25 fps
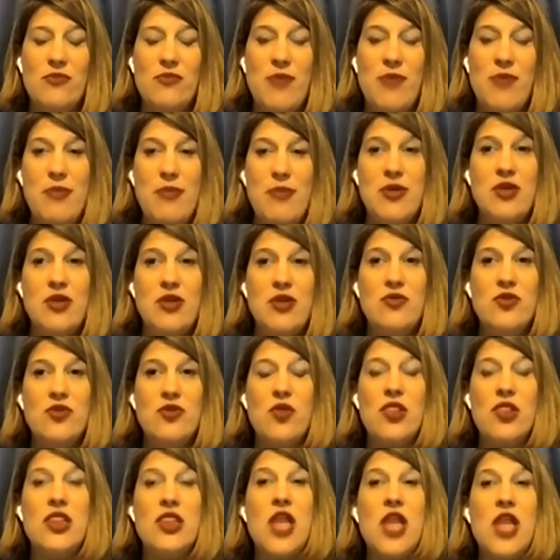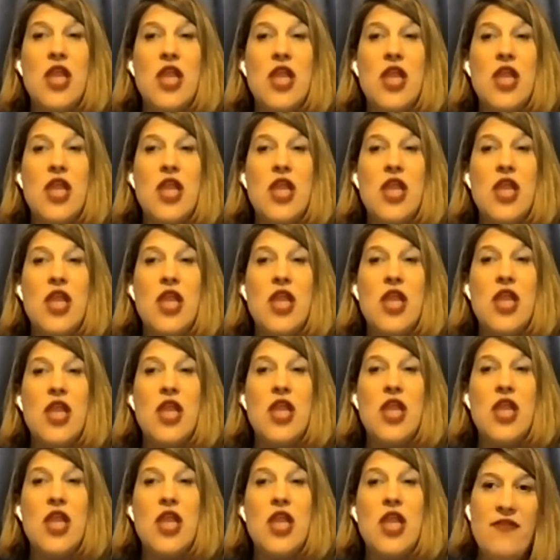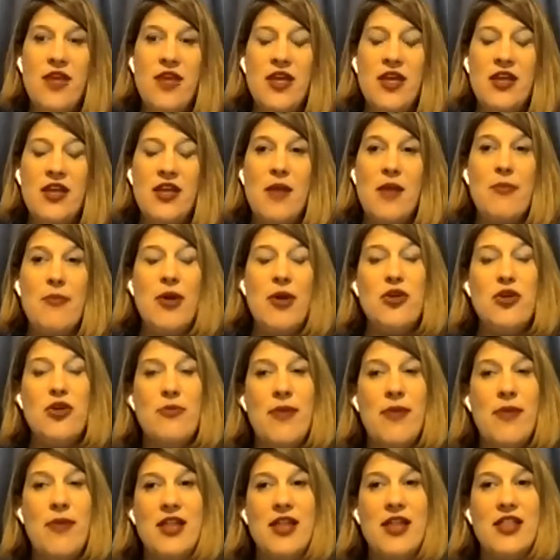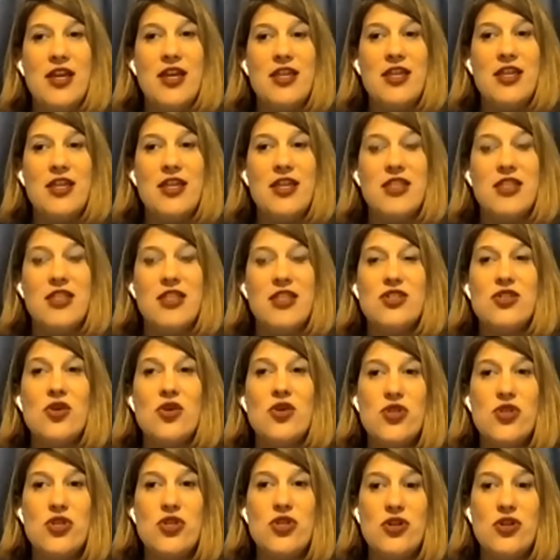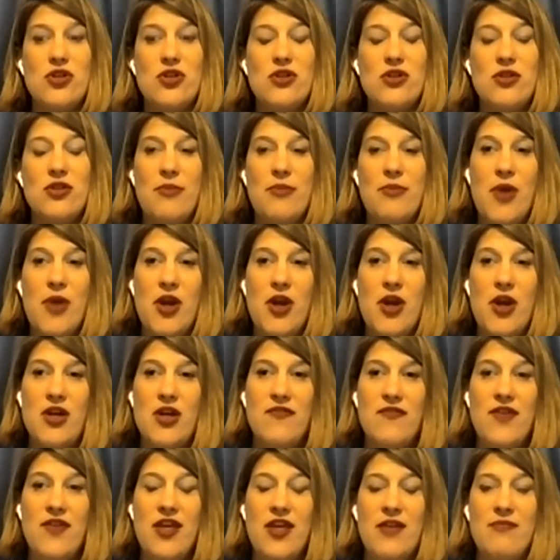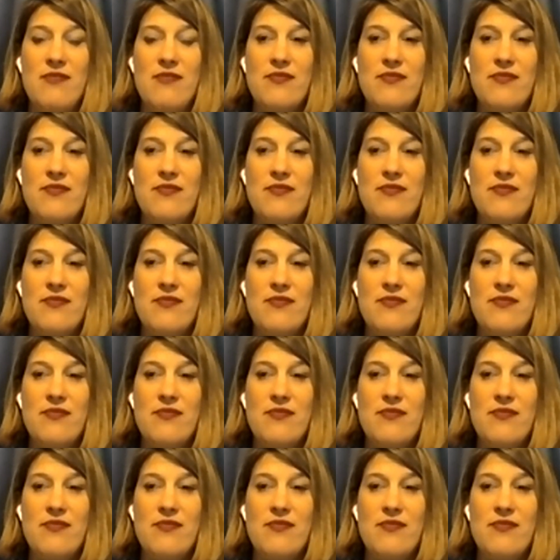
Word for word: Maybe you don't love the reading part of it, but you might like the social part of it